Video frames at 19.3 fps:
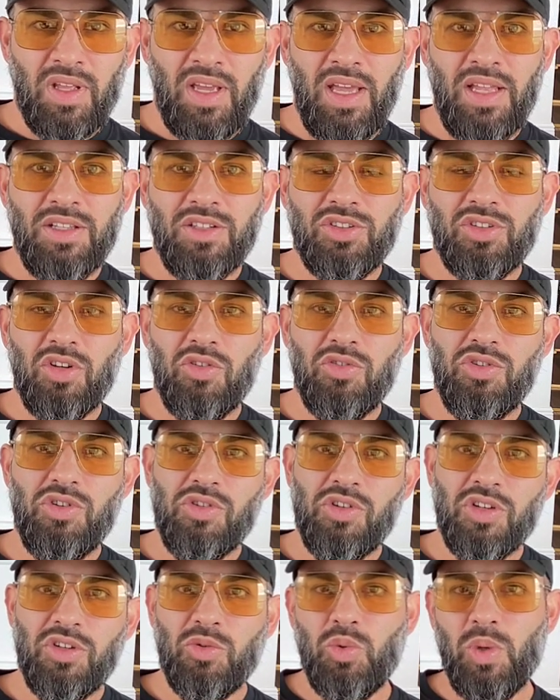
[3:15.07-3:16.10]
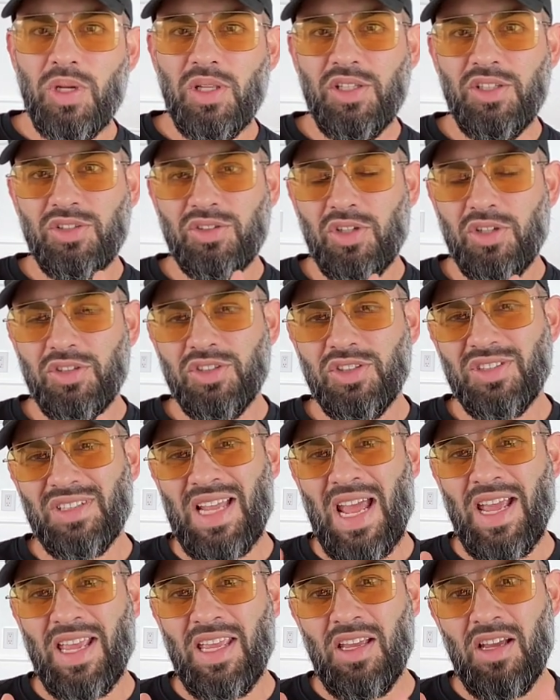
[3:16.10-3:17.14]
And so you can quickly start
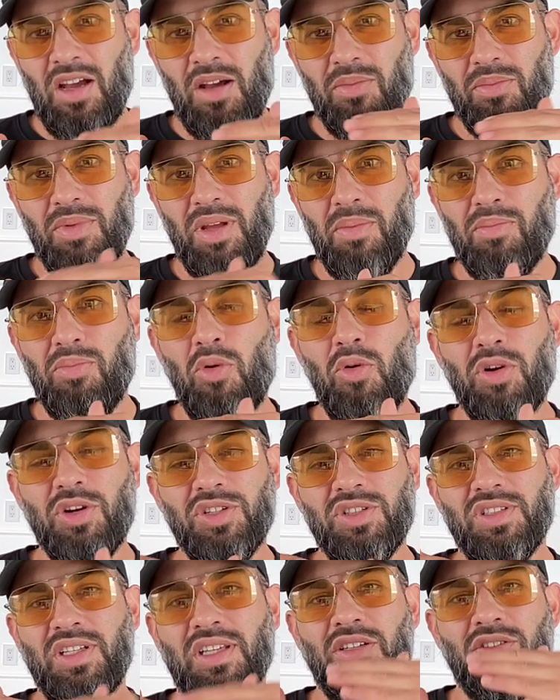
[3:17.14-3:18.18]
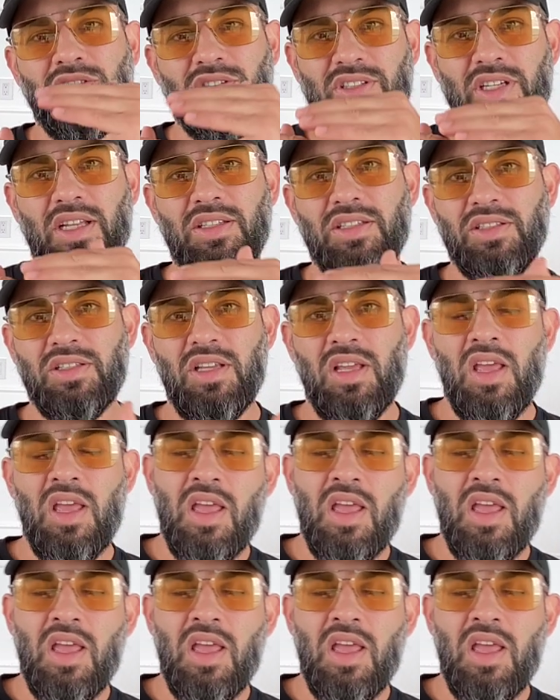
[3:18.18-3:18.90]
stacking up important skill sets